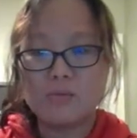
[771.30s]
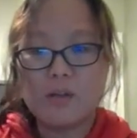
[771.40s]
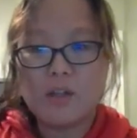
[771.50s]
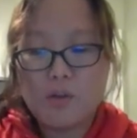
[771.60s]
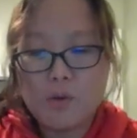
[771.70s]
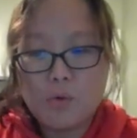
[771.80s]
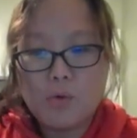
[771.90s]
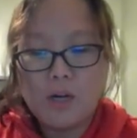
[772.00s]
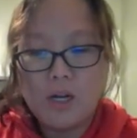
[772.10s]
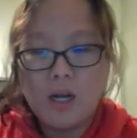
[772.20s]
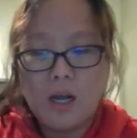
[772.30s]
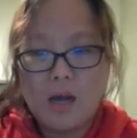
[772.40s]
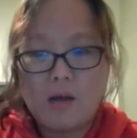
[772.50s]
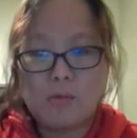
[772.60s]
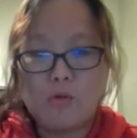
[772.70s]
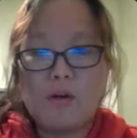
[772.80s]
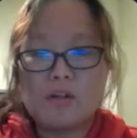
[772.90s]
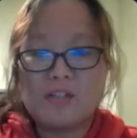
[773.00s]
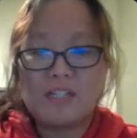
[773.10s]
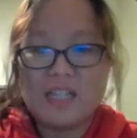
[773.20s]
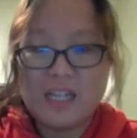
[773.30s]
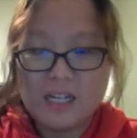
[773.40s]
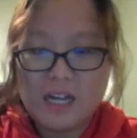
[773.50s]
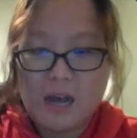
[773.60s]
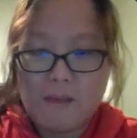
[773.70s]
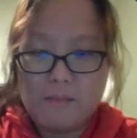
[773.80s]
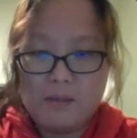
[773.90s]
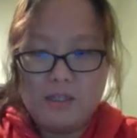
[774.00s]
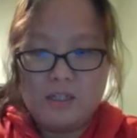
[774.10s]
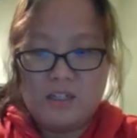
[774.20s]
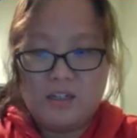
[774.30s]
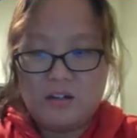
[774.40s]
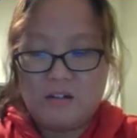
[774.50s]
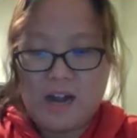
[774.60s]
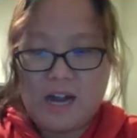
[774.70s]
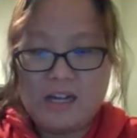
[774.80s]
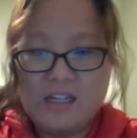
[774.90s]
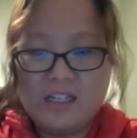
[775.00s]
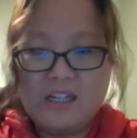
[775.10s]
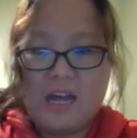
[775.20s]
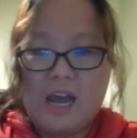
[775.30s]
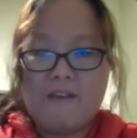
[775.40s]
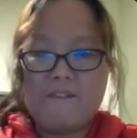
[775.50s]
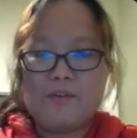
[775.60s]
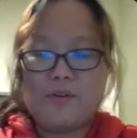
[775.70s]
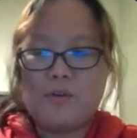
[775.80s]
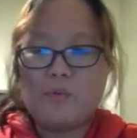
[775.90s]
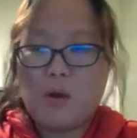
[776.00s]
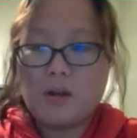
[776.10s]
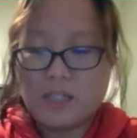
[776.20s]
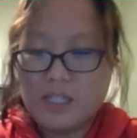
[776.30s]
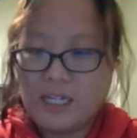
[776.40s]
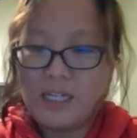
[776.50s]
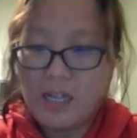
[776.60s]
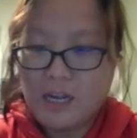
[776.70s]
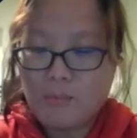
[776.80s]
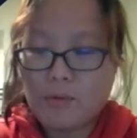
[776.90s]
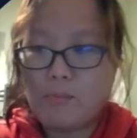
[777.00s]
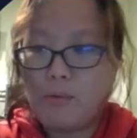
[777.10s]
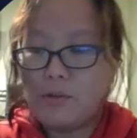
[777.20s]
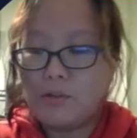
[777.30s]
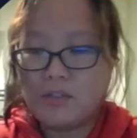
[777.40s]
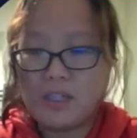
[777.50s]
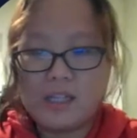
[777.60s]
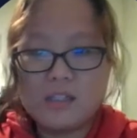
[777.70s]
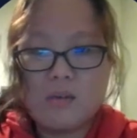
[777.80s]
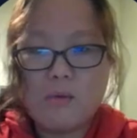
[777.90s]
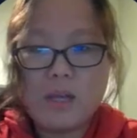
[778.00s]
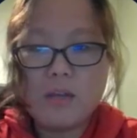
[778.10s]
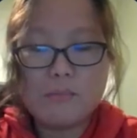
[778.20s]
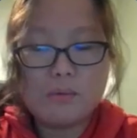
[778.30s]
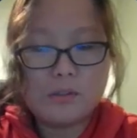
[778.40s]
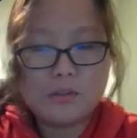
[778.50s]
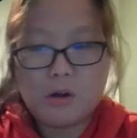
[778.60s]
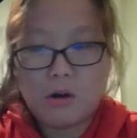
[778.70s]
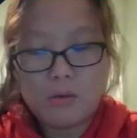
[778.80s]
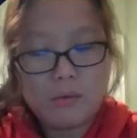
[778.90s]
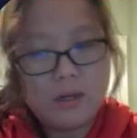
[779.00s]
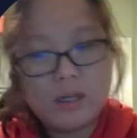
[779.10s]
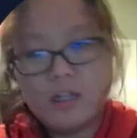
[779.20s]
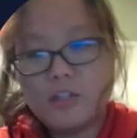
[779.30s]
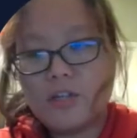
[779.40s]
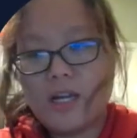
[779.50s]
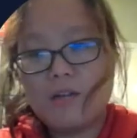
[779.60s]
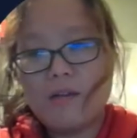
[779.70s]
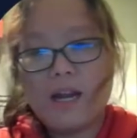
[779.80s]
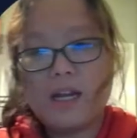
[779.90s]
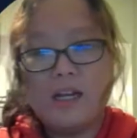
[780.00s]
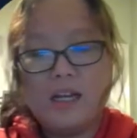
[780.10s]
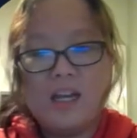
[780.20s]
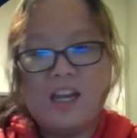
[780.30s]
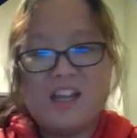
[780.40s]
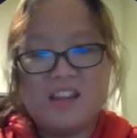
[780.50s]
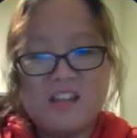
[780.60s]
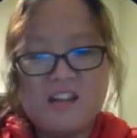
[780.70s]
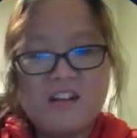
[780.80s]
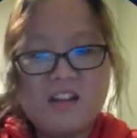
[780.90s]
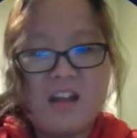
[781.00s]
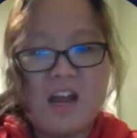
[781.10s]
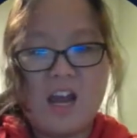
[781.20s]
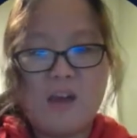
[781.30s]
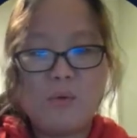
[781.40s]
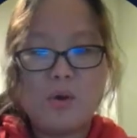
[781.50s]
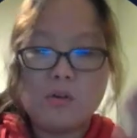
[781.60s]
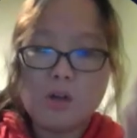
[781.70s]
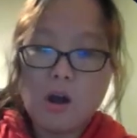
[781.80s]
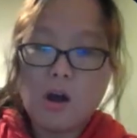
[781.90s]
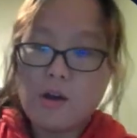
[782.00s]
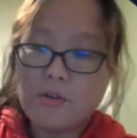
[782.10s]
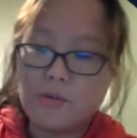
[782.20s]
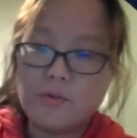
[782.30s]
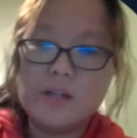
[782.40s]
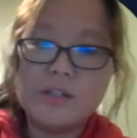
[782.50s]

when you going to clean up, right? After you clean up, you put your things away, you put your artwork in a drying rack, and then I will call you and